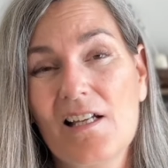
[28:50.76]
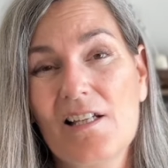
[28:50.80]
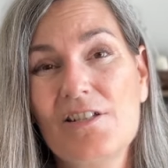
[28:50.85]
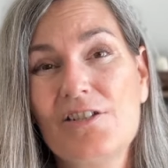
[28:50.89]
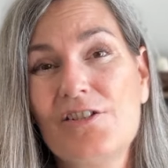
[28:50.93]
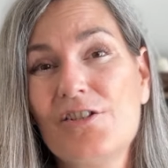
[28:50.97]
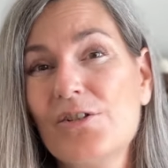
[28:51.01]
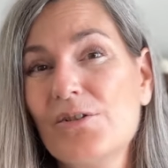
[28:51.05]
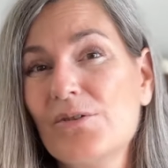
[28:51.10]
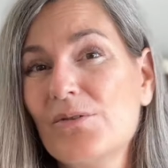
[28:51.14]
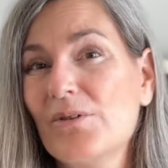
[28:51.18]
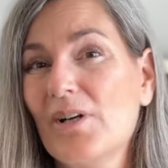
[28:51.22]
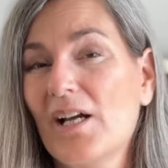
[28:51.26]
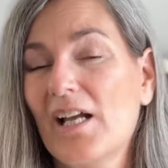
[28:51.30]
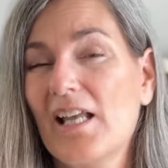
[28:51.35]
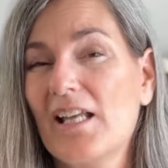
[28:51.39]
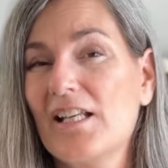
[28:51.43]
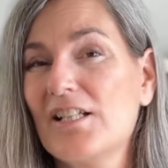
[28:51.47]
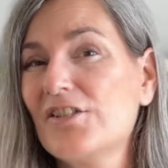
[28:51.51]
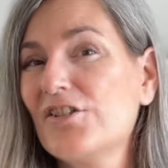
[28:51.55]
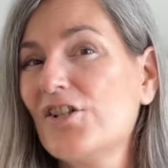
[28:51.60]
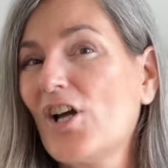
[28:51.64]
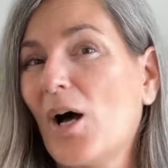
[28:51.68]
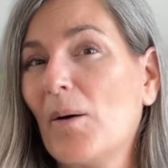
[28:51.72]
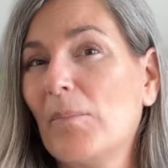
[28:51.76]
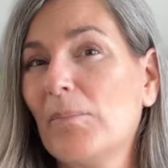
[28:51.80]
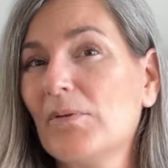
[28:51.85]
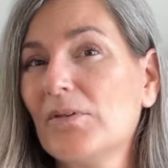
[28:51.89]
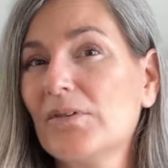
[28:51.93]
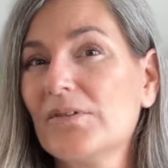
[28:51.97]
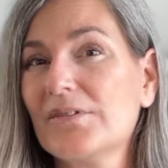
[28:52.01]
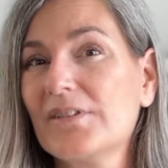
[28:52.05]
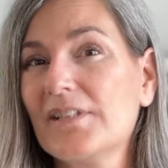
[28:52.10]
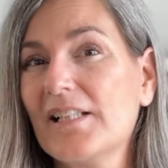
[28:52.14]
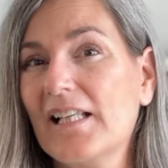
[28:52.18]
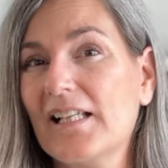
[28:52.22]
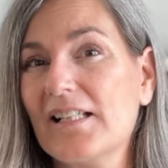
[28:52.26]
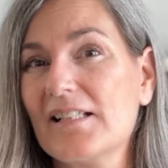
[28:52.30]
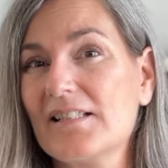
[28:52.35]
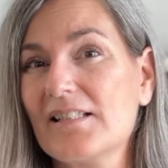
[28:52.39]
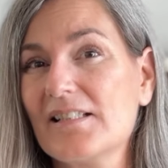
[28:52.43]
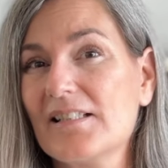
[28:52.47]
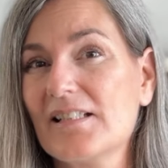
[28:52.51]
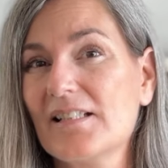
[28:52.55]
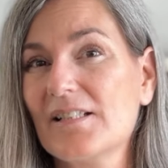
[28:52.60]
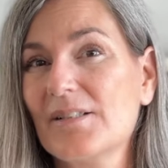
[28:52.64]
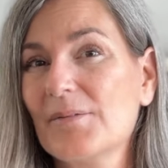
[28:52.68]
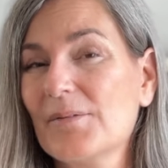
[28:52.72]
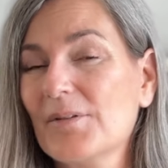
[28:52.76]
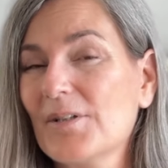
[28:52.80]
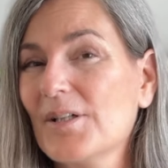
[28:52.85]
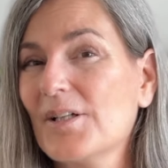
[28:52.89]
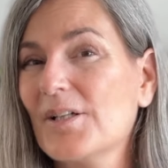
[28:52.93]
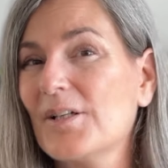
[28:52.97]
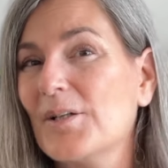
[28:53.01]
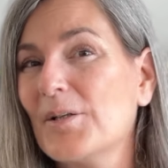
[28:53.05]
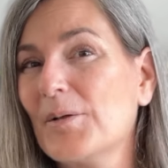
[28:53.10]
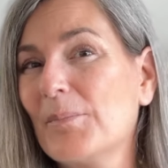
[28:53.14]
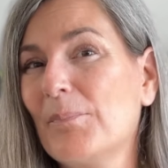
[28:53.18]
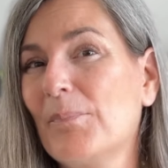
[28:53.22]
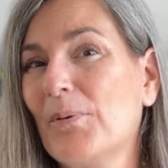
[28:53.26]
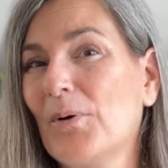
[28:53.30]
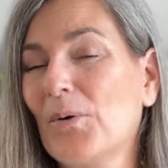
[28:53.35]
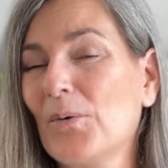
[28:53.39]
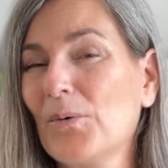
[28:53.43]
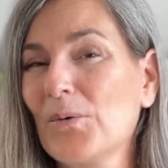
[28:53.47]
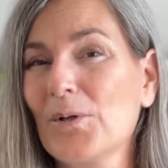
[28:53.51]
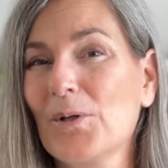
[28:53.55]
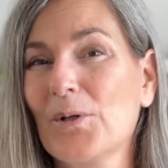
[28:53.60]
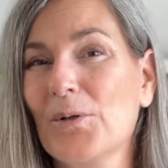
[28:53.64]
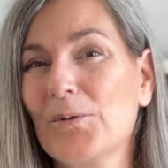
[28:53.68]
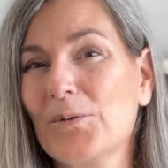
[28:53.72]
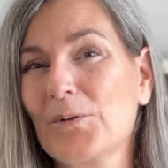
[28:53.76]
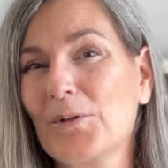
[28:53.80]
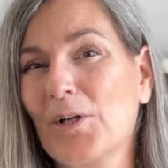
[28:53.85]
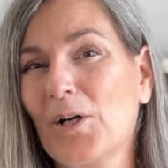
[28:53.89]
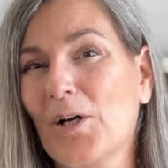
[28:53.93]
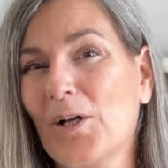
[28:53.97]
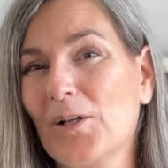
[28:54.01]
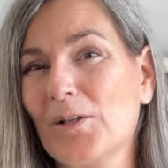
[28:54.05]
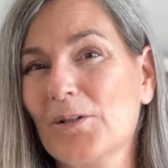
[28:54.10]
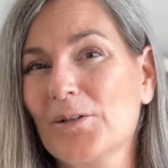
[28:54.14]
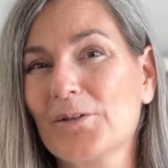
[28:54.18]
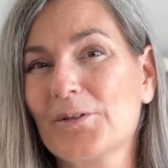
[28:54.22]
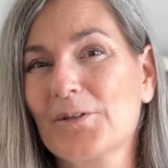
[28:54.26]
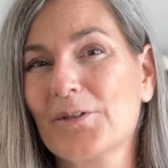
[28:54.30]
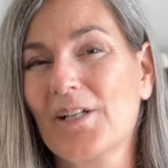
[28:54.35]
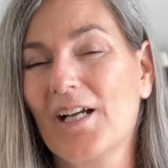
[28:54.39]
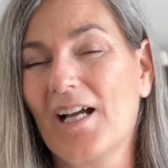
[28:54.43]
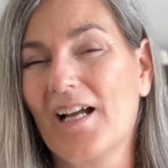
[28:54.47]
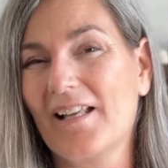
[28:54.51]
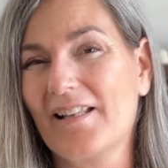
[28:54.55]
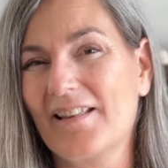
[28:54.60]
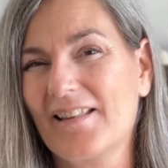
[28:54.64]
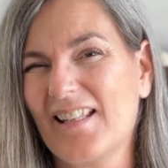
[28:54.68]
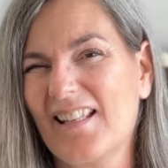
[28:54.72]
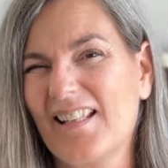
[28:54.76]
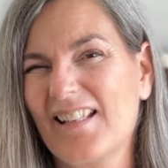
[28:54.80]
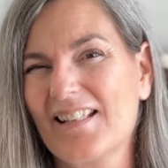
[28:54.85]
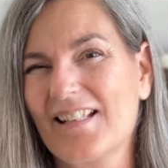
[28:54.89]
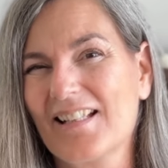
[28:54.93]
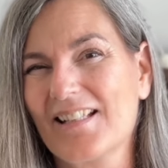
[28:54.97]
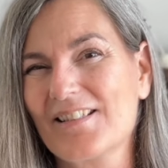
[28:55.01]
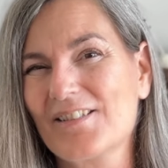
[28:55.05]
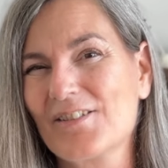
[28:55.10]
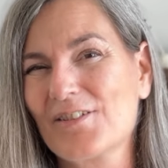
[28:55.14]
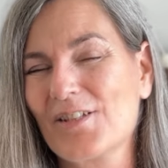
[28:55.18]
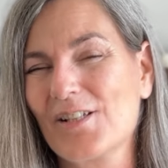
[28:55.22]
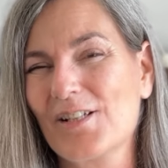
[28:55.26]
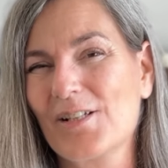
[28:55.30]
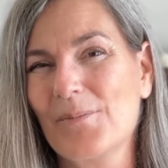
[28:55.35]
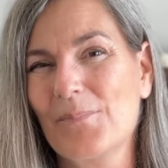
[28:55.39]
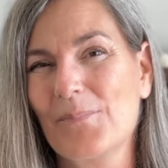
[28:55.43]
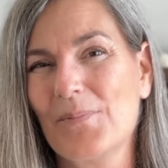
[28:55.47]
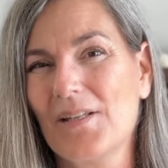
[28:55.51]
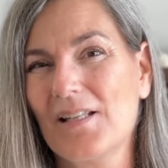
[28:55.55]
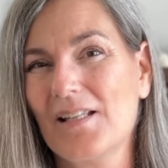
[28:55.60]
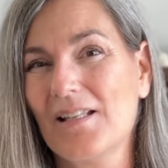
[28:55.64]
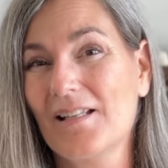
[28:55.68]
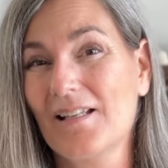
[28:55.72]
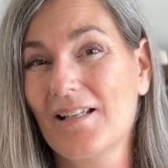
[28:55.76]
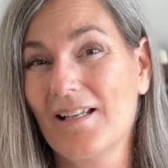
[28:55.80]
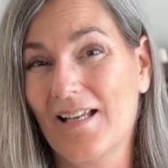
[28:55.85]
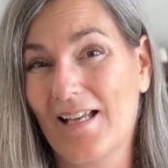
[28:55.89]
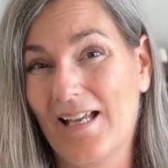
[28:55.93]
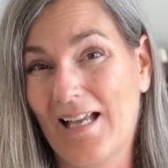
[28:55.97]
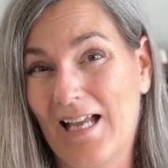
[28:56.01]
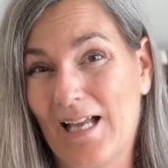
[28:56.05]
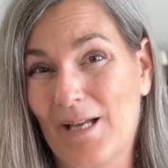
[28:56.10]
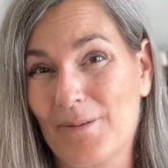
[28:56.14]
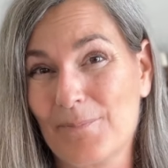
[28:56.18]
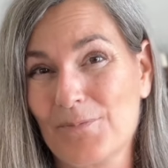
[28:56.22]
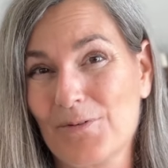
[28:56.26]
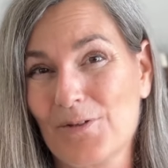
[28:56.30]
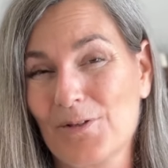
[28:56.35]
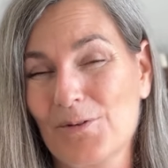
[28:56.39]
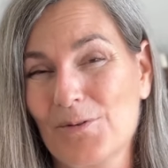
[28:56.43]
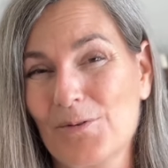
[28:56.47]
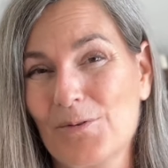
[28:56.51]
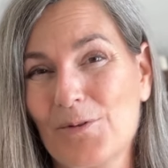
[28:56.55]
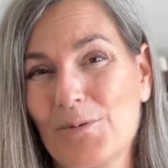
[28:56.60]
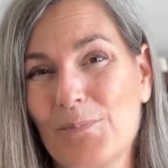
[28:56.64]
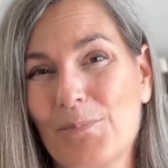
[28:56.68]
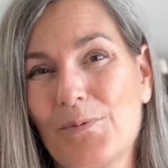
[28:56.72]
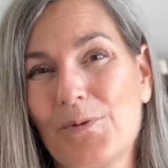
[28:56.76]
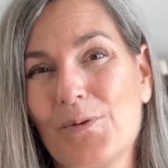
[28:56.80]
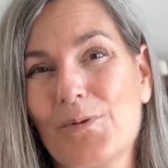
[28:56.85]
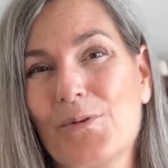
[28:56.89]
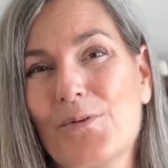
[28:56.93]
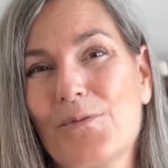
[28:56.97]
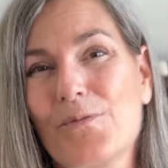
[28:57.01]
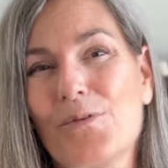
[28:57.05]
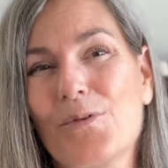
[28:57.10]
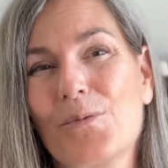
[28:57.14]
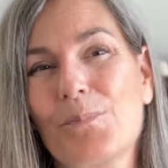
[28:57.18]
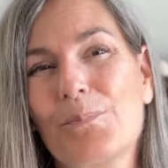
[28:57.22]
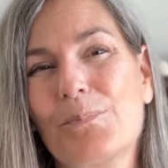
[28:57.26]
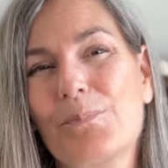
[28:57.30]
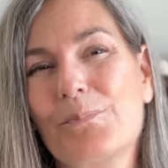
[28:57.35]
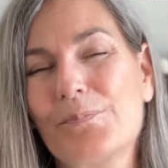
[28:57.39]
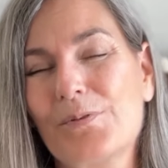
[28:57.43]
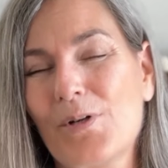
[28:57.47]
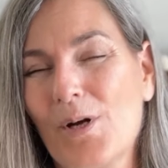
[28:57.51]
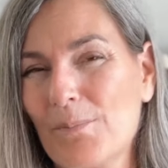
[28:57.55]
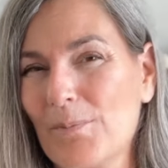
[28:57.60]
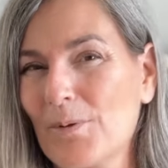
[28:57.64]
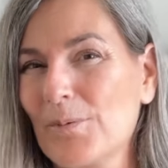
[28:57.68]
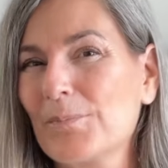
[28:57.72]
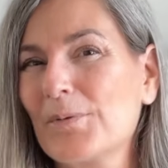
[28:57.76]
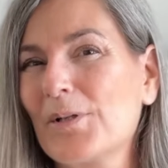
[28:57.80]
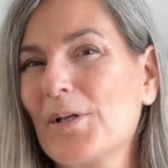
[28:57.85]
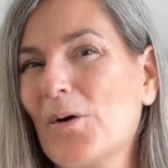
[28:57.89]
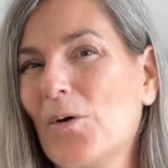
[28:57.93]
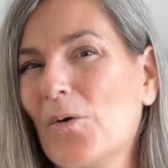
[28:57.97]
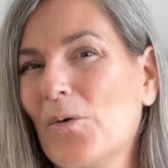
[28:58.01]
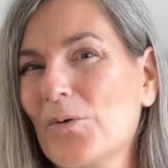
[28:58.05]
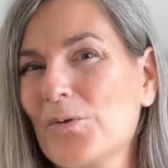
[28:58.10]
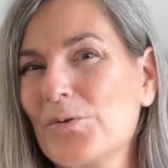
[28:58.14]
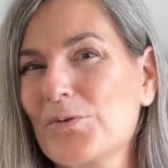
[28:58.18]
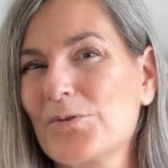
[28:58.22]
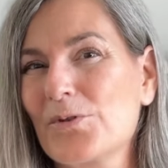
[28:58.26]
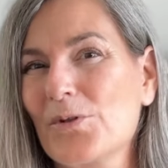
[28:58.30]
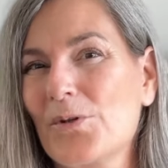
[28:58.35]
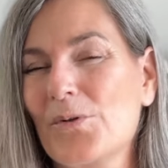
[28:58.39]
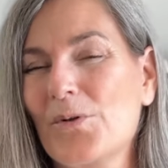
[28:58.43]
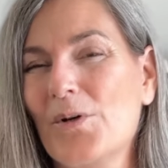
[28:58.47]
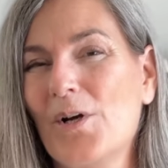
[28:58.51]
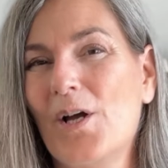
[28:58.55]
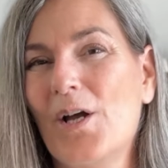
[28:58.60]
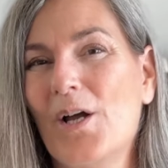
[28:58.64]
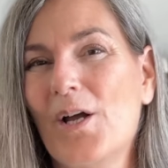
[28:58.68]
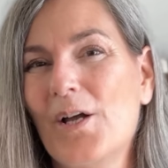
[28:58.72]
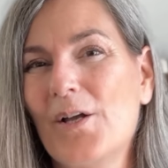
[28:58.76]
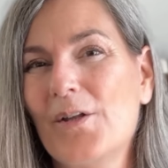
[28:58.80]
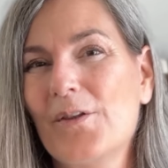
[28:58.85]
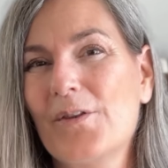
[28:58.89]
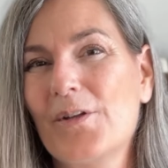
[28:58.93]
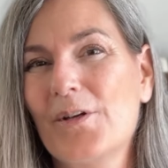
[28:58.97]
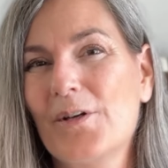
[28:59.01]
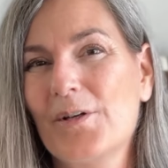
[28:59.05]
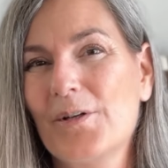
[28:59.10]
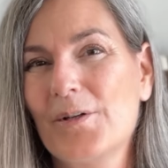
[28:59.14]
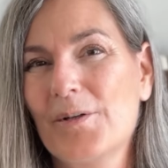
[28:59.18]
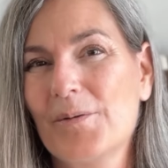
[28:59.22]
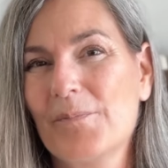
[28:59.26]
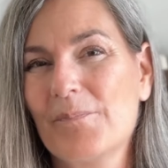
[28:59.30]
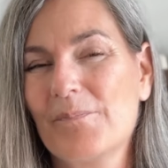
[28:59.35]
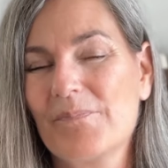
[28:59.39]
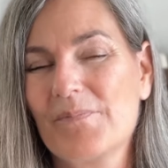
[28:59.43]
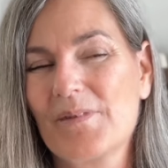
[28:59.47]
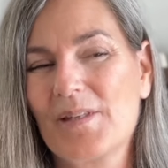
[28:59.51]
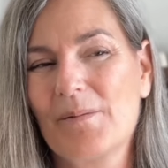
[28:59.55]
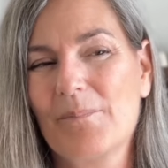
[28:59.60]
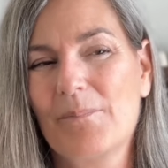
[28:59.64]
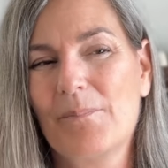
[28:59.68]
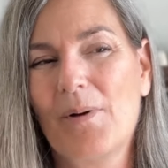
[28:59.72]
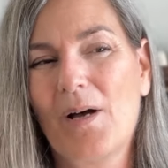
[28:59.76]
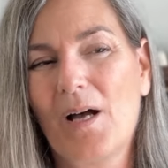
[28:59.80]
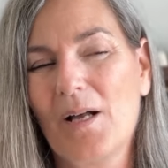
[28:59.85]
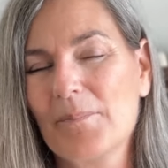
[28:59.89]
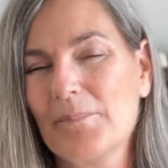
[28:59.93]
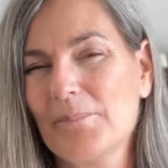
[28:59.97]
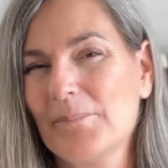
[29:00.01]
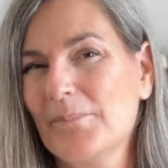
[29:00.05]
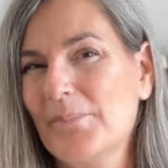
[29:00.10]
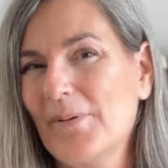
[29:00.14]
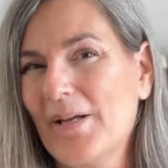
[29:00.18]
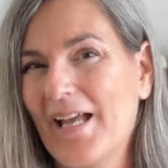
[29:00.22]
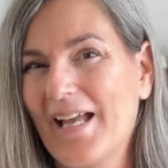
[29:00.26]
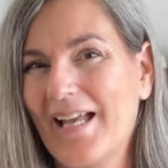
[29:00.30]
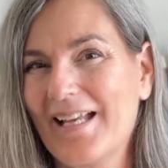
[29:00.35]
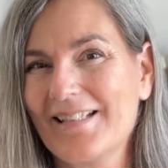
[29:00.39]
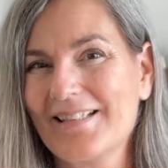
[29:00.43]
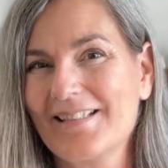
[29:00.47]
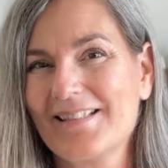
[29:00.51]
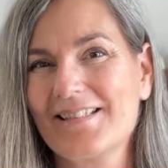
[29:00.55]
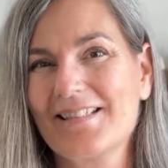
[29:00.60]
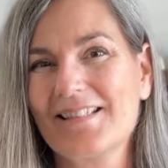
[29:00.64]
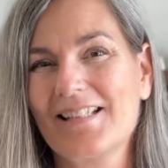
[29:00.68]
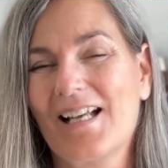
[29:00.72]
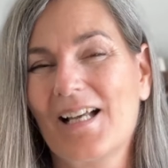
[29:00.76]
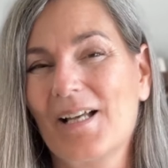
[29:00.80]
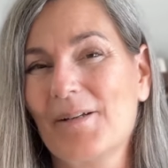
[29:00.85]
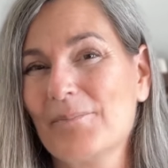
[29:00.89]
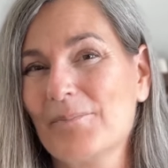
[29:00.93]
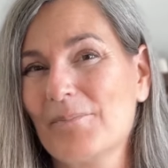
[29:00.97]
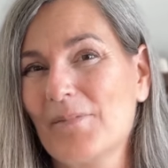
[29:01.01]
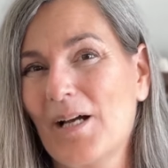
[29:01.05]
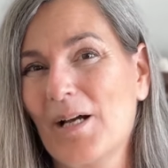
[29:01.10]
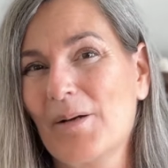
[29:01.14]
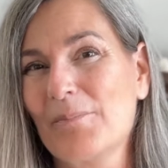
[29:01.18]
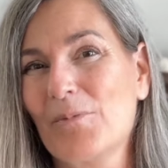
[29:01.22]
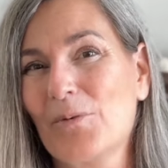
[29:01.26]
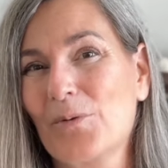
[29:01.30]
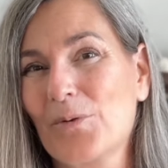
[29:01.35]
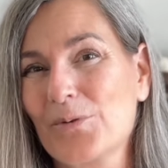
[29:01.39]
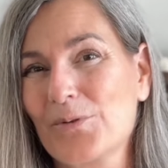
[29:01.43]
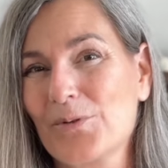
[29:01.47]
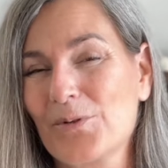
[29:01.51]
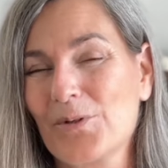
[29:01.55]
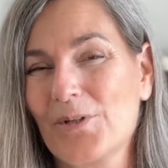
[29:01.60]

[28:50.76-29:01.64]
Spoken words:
do a double knit polo collar. I think that's gonna be absolutely beautiful. Probably also the bottom bands, I'm also